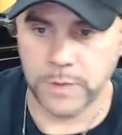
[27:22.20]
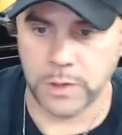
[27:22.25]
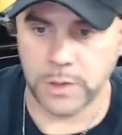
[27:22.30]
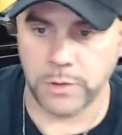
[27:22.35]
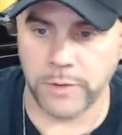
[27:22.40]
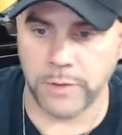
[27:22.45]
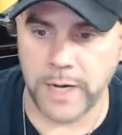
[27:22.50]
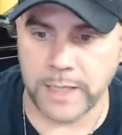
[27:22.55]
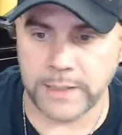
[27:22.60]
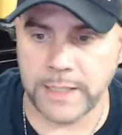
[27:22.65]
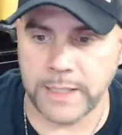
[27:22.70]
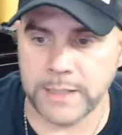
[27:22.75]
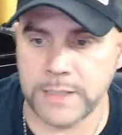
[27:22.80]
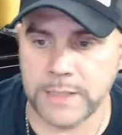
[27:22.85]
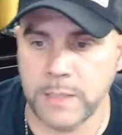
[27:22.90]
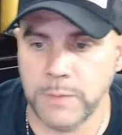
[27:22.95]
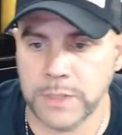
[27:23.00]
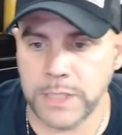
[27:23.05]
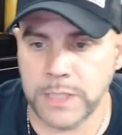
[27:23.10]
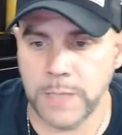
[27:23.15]
correct. That is
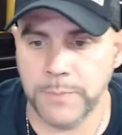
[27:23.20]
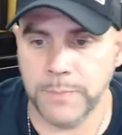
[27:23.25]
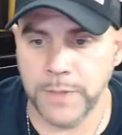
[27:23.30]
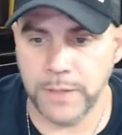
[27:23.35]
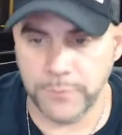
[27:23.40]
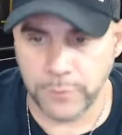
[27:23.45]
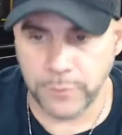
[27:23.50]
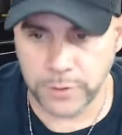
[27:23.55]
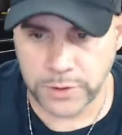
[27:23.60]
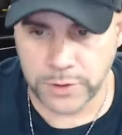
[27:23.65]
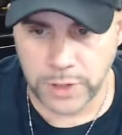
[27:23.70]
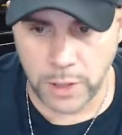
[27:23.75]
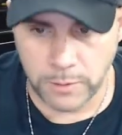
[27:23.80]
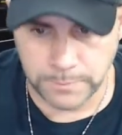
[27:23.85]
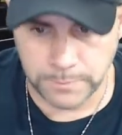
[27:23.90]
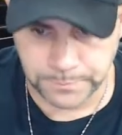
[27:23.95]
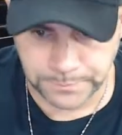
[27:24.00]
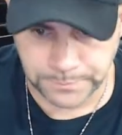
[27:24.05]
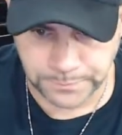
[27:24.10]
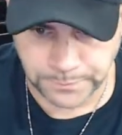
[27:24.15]
how much I paid for. So
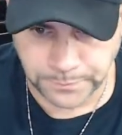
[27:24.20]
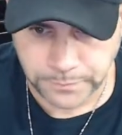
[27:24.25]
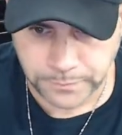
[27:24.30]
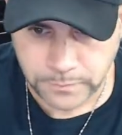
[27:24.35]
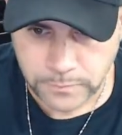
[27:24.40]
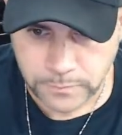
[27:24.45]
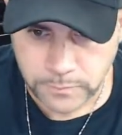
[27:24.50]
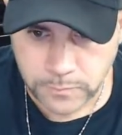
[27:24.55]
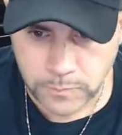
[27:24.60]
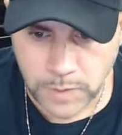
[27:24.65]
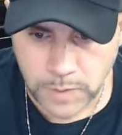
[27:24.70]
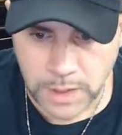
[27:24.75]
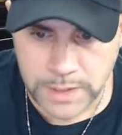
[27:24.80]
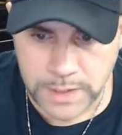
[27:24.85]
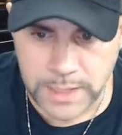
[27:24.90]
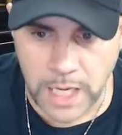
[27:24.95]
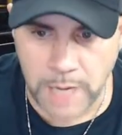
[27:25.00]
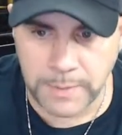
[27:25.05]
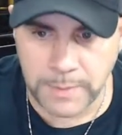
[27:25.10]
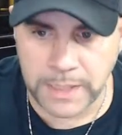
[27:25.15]

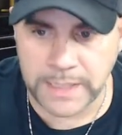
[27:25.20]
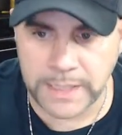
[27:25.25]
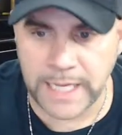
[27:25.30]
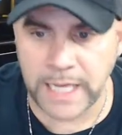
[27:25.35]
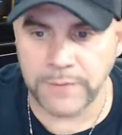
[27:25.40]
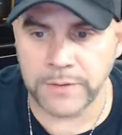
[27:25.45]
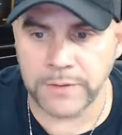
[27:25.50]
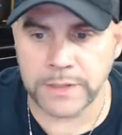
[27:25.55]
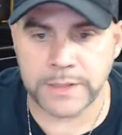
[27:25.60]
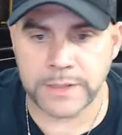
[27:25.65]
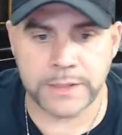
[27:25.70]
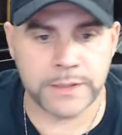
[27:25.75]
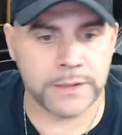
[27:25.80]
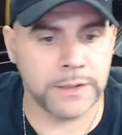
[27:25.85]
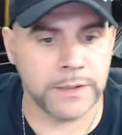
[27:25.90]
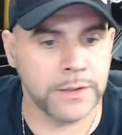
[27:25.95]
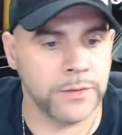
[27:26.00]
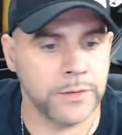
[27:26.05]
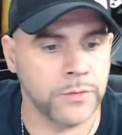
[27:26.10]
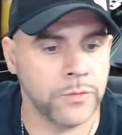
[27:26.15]
Tommy
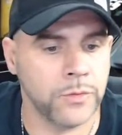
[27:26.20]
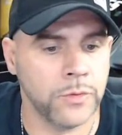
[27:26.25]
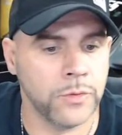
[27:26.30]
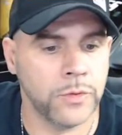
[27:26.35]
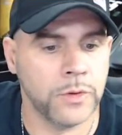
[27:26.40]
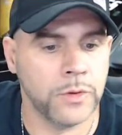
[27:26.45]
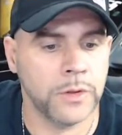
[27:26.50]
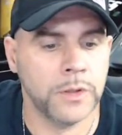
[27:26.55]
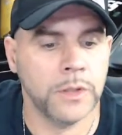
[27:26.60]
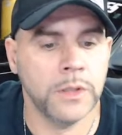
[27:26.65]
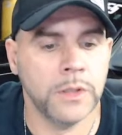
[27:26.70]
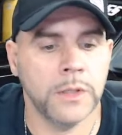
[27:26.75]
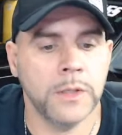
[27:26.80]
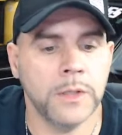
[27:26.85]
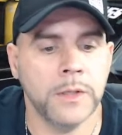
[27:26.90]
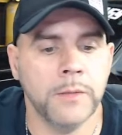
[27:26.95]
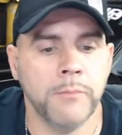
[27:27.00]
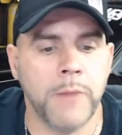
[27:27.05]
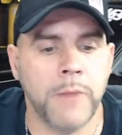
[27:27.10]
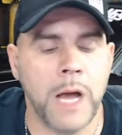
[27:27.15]
Davis,
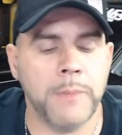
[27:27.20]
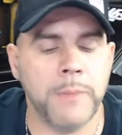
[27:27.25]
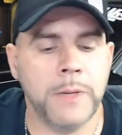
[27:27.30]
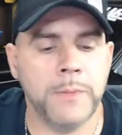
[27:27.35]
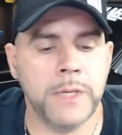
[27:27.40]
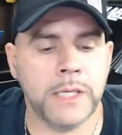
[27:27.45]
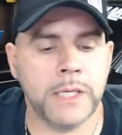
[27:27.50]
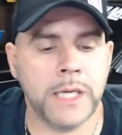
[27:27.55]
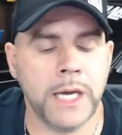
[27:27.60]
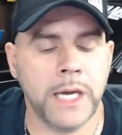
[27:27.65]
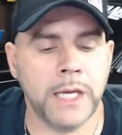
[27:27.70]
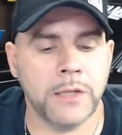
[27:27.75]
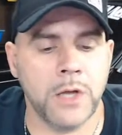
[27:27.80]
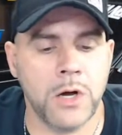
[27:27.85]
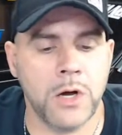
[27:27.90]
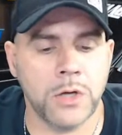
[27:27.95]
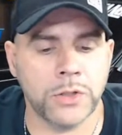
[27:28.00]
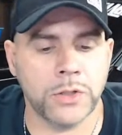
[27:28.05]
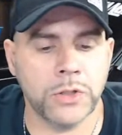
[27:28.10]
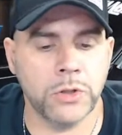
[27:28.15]
my BBK
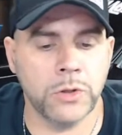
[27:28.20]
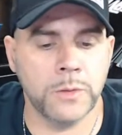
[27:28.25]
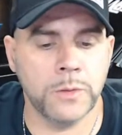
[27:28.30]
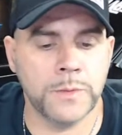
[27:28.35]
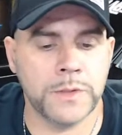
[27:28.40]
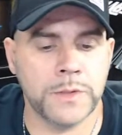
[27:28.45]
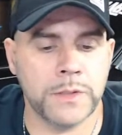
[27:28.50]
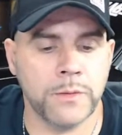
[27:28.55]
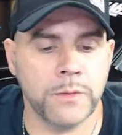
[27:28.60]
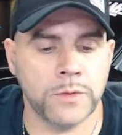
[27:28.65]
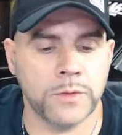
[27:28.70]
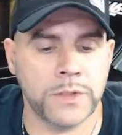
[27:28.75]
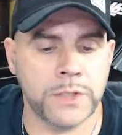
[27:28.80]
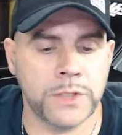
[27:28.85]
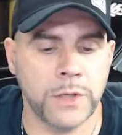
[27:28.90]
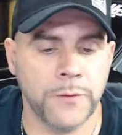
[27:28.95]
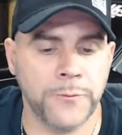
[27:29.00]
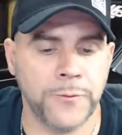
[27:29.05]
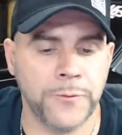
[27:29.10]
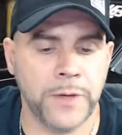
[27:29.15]
long tubes
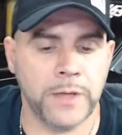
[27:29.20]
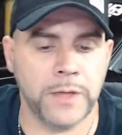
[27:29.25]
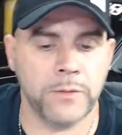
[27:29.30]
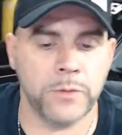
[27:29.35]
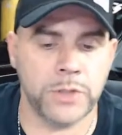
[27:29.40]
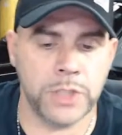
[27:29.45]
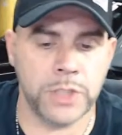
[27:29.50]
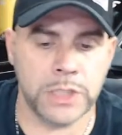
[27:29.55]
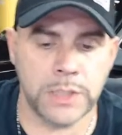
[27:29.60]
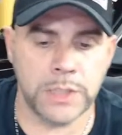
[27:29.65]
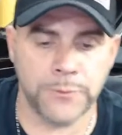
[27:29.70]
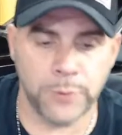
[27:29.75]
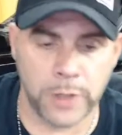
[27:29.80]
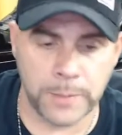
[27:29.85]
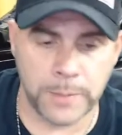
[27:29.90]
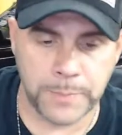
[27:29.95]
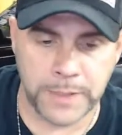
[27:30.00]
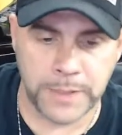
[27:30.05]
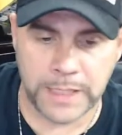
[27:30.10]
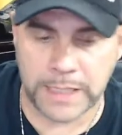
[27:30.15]
still fit with
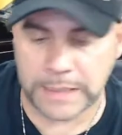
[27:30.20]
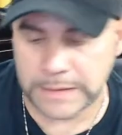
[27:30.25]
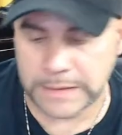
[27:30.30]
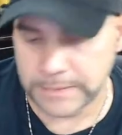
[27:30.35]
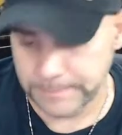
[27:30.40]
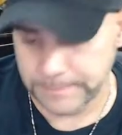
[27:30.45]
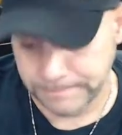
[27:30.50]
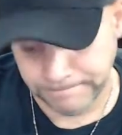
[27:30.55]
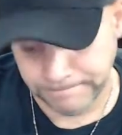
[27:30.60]
GT40 P heads?